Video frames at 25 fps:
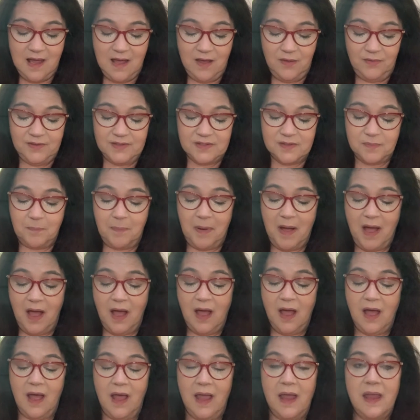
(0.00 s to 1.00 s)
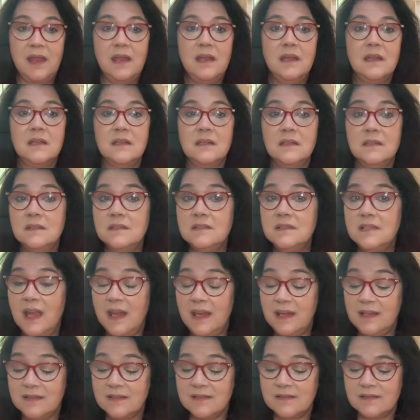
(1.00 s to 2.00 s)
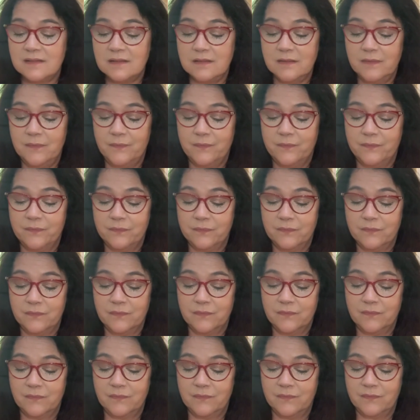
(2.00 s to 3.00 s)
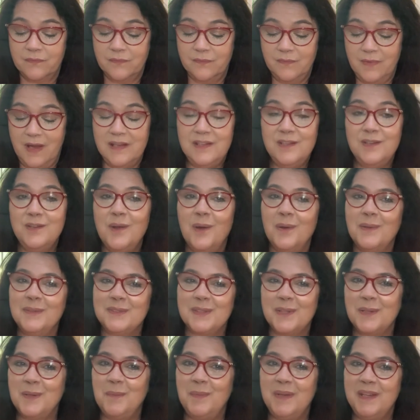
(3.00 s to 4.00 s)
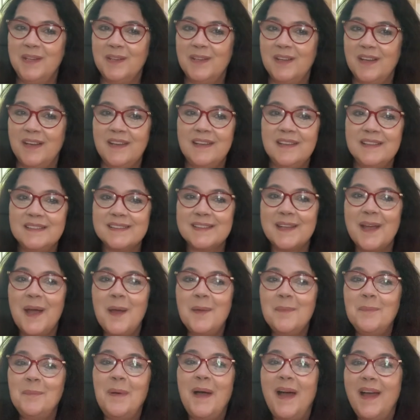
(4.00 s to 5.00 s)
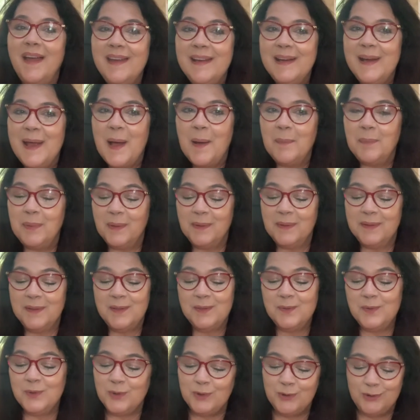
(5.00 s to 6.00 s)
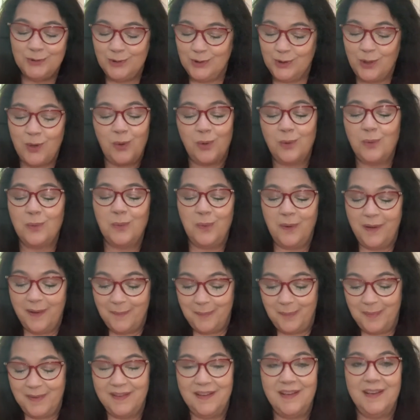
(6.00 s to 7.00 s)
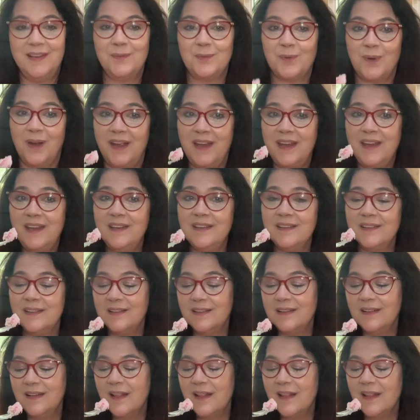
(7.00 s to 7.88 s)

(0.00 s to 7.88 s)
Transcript: how this pie tastes. And you know it's gonna be good. It's got pineapple and Cool Whip in it, right?